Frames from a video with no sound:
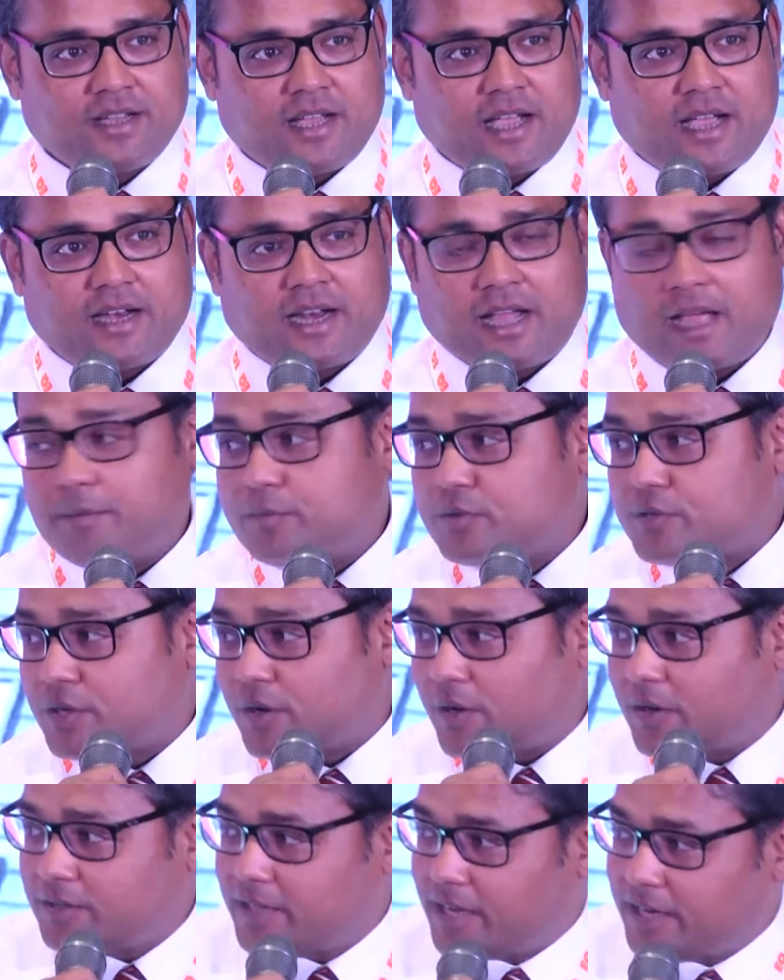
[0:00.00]
And I am
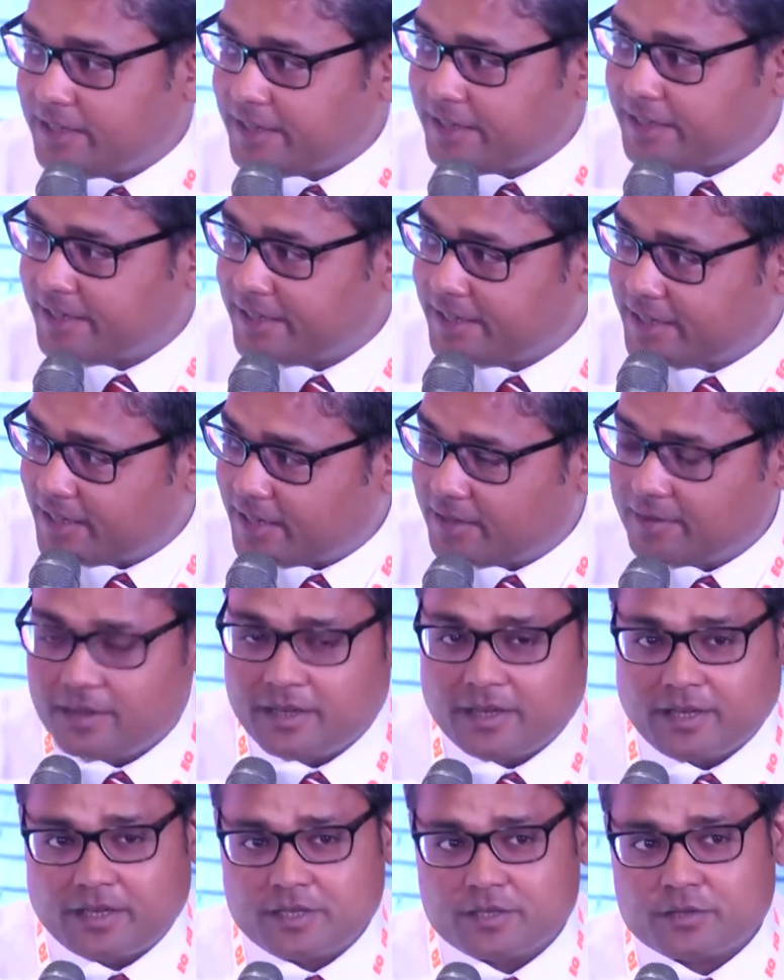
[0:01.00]
sure that IREDA
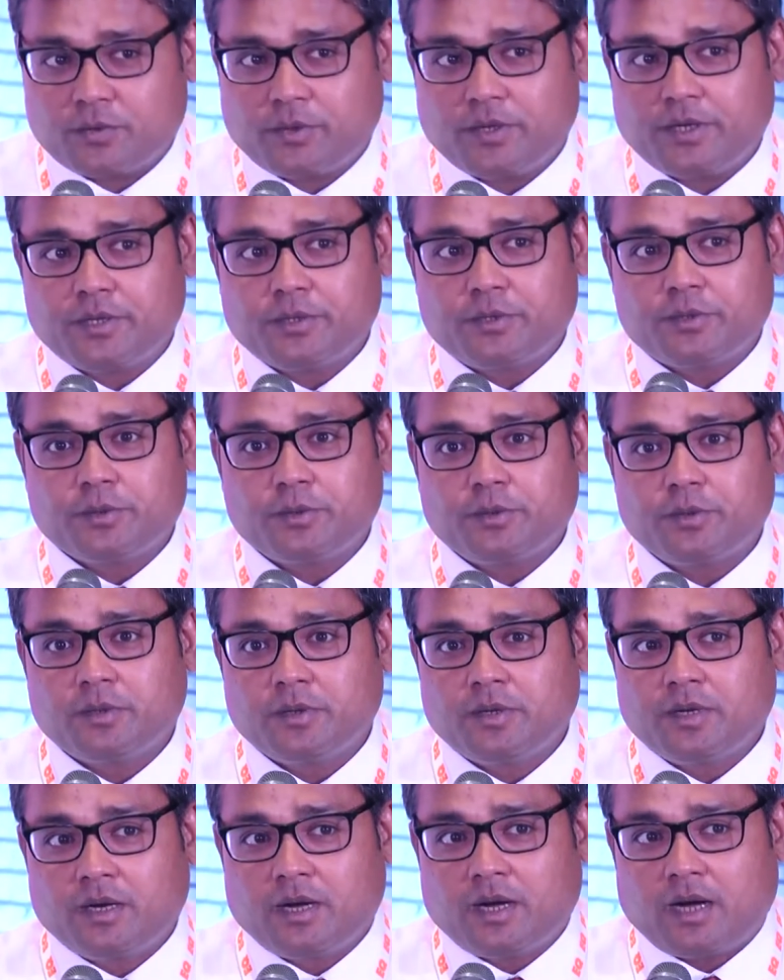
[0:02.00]
is going to
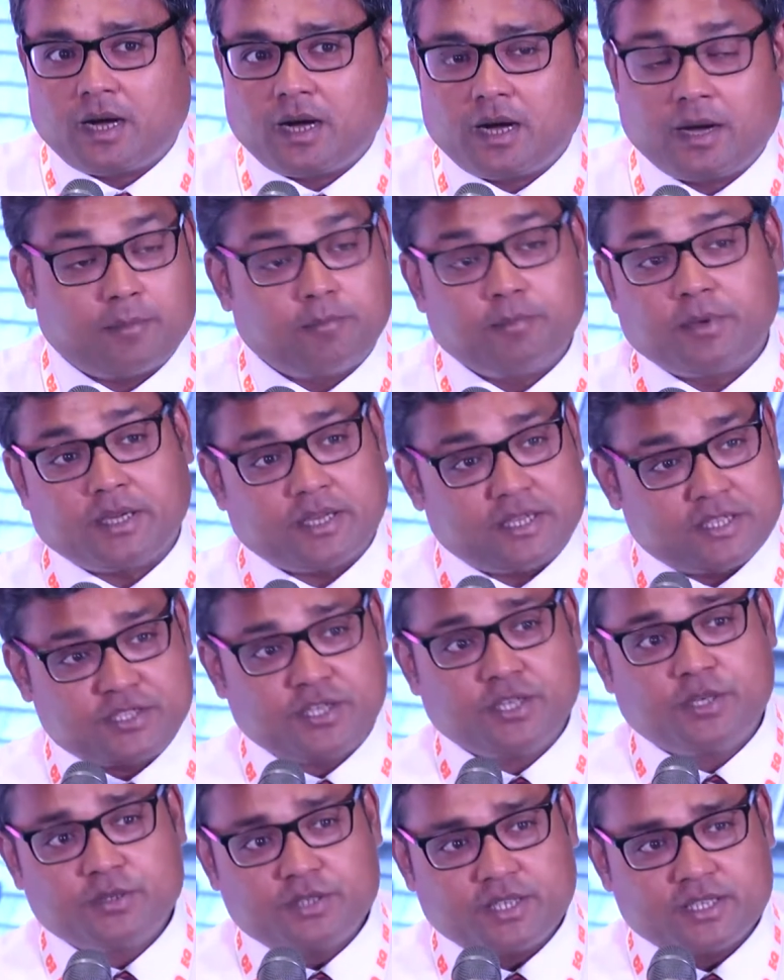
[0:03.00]
uh,
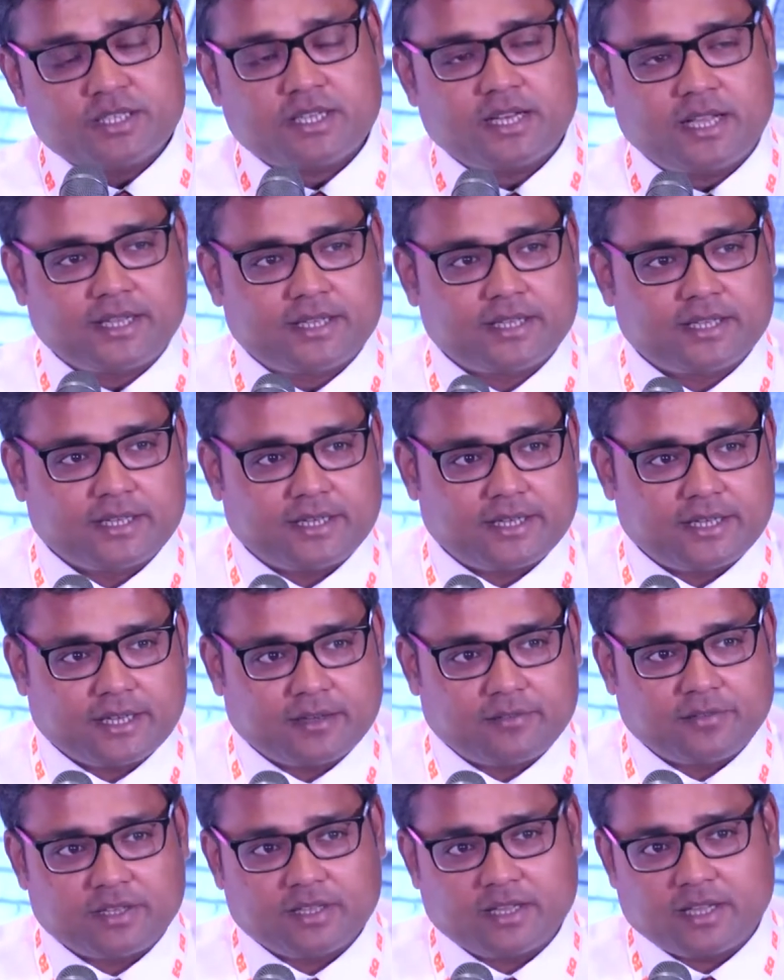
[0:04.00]
institutions like IREDA,
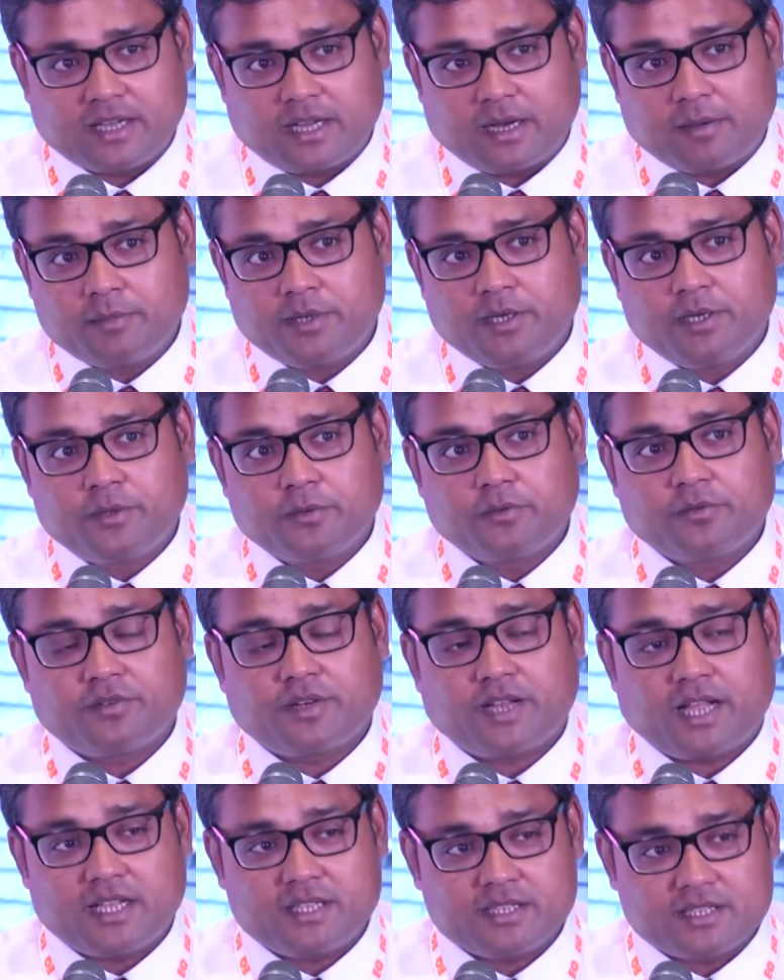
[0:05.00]
when they come into
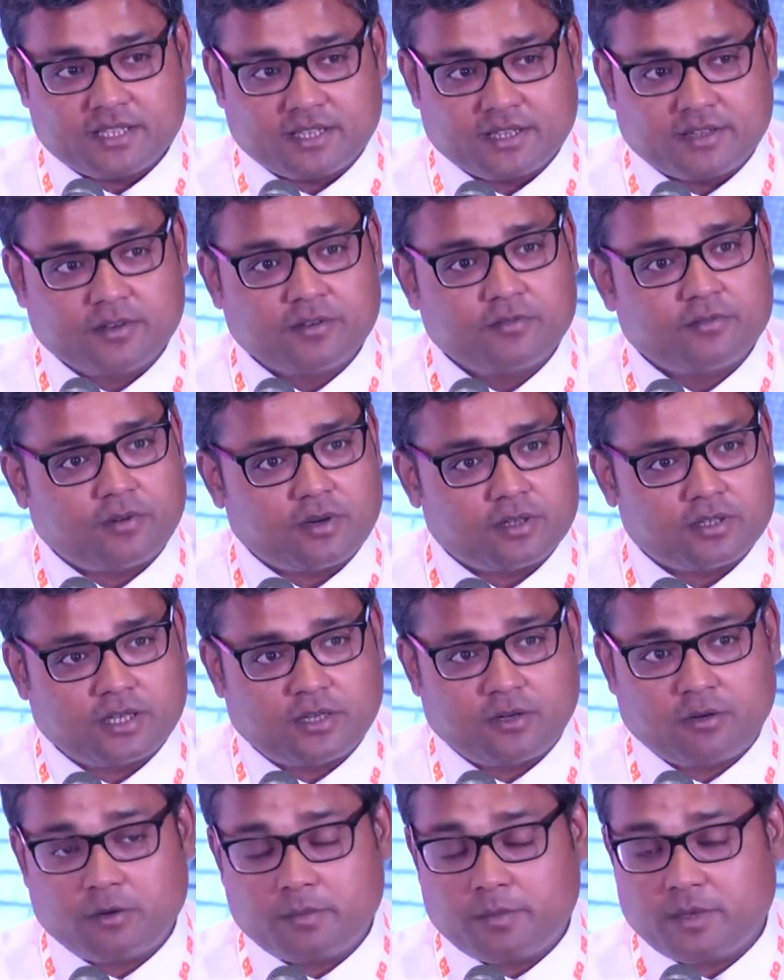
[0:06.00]
financing for the
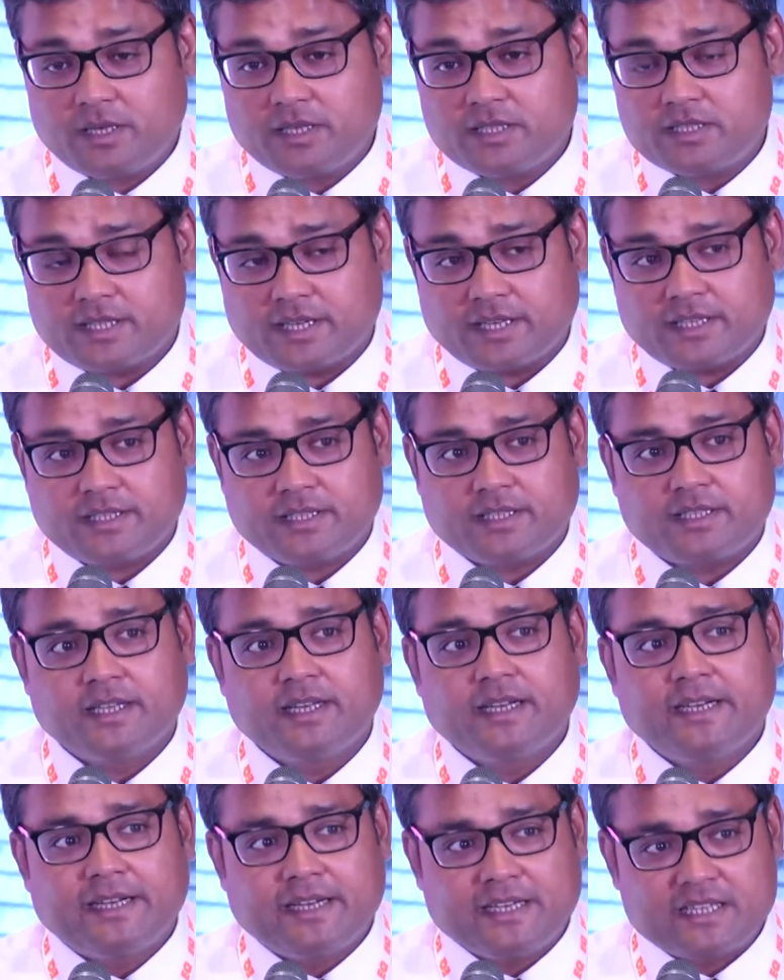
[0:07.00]
renewable energy sector,
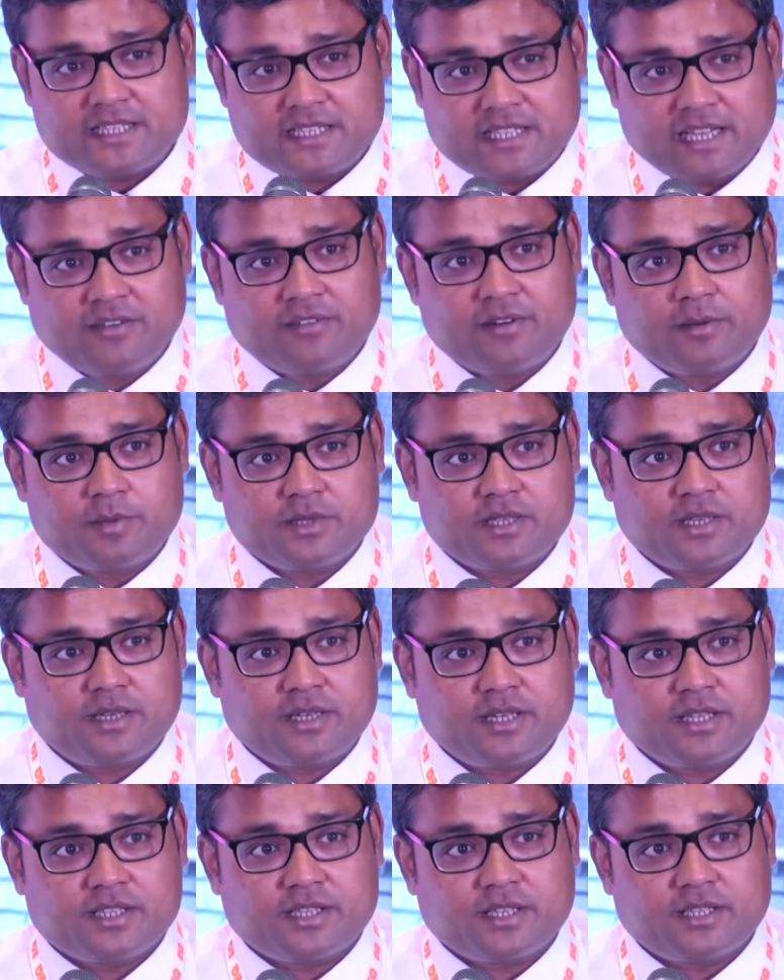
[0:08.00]
it's
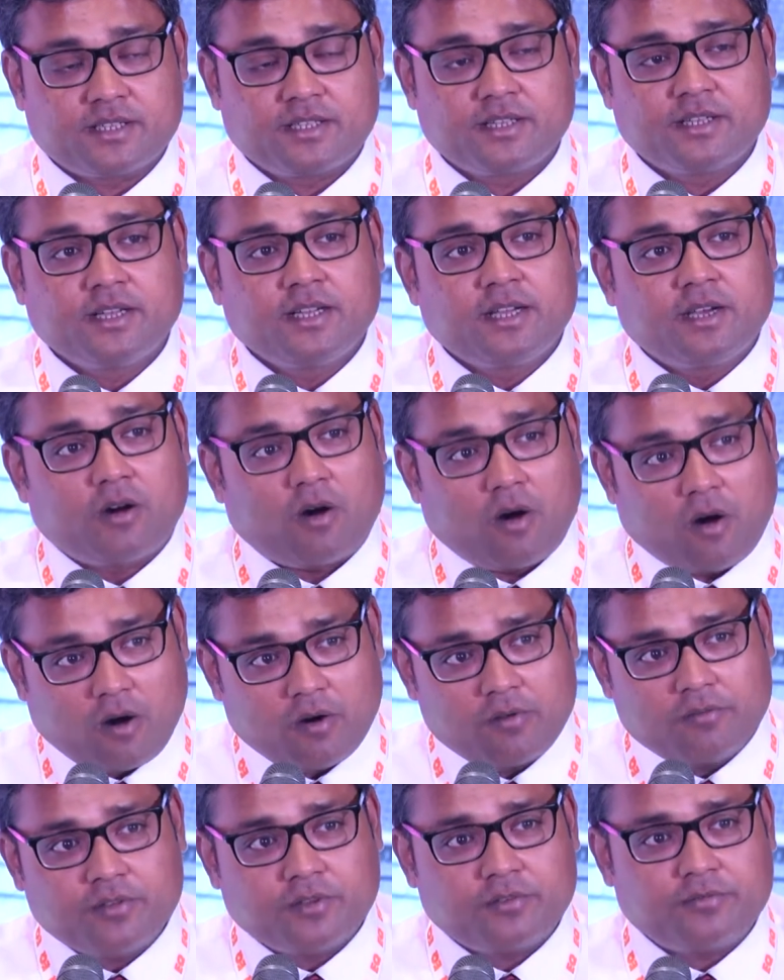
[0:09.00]
self-representation
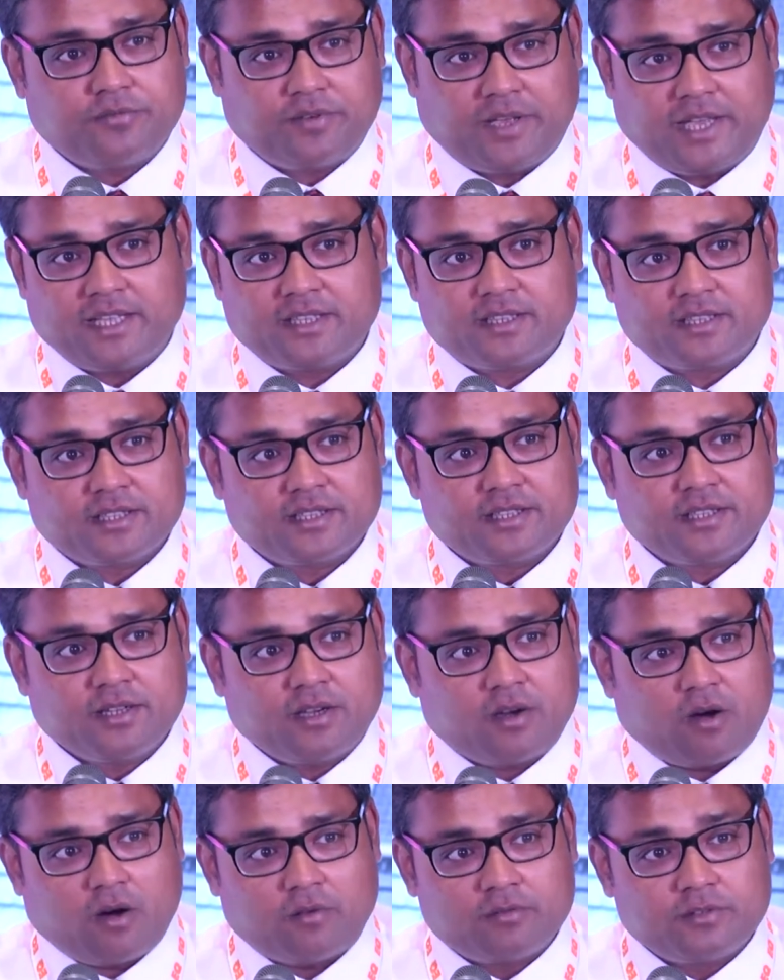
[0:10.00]
of the faith
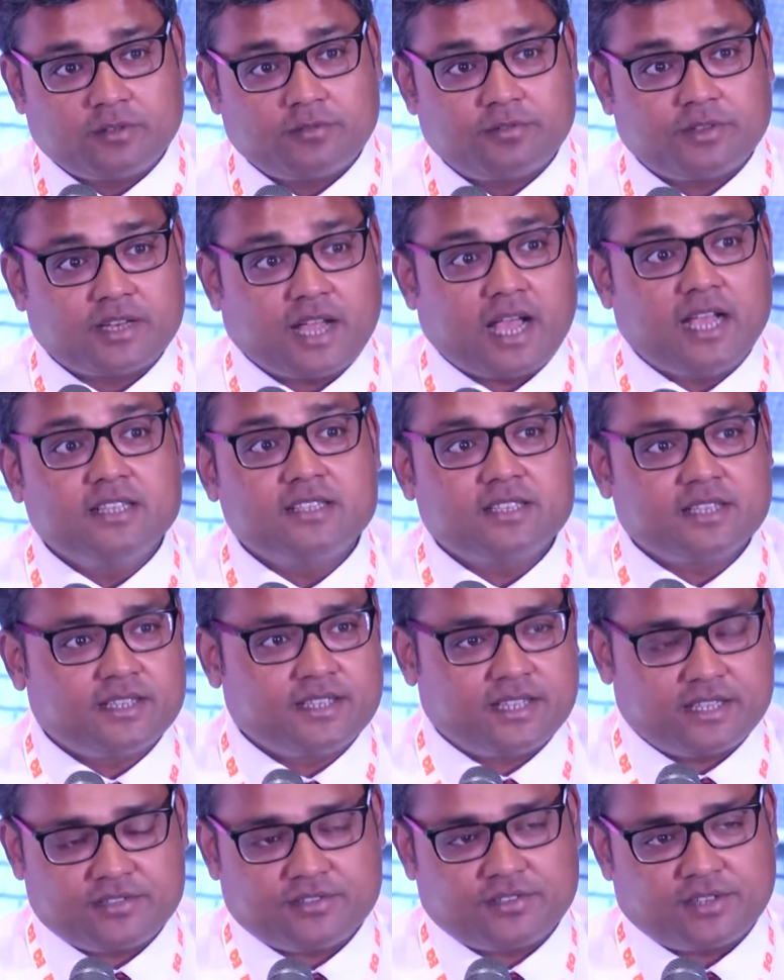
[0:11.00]
of the finance
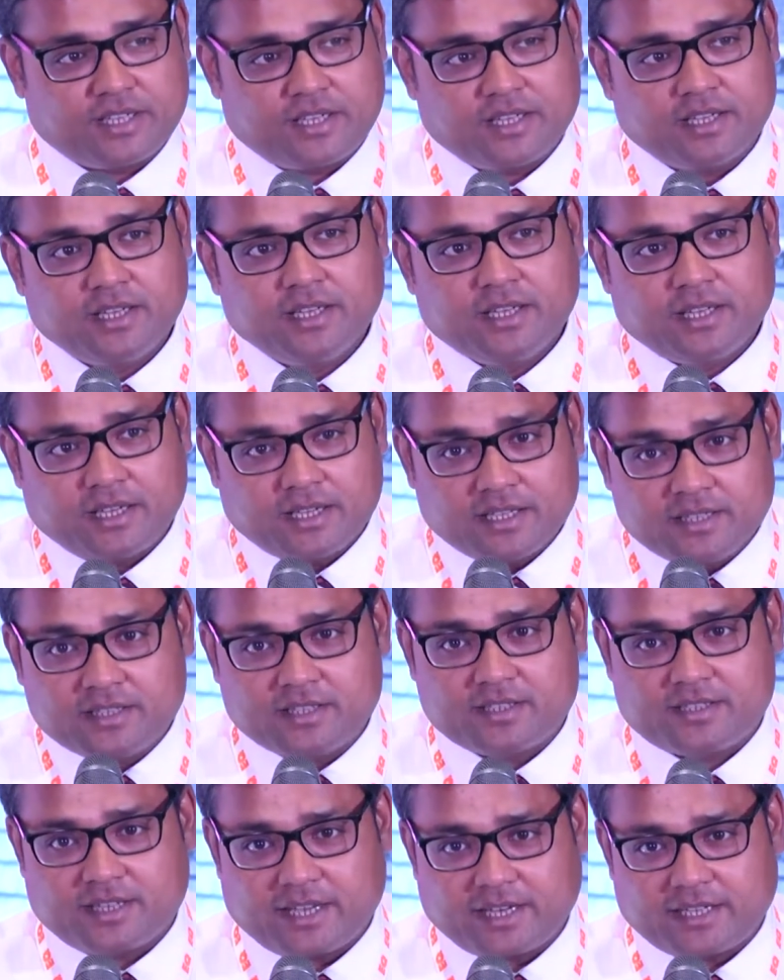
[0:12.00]
industry in the
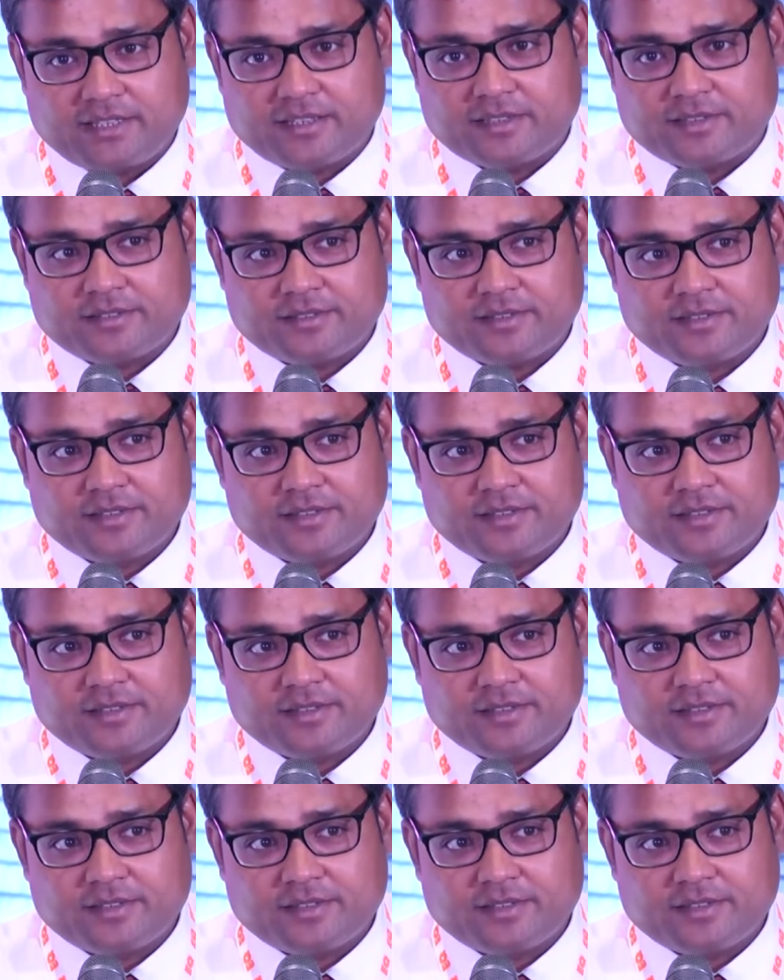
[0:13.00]
sector.